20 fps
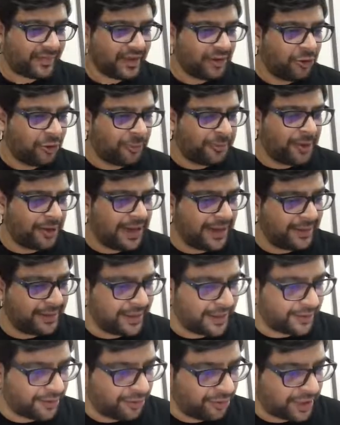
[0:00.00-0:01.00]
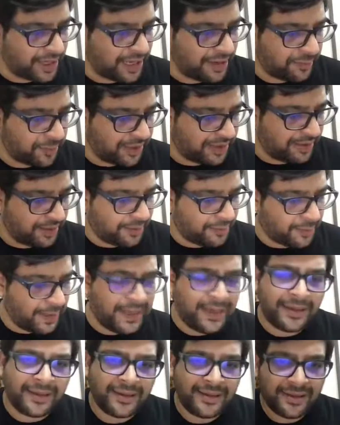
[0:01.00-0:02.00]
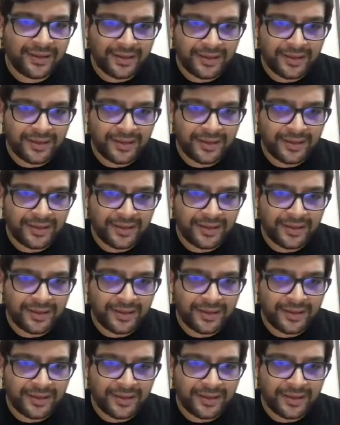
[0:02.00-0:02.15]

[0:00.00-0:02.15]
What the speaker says: Hope you guys are okay with this one.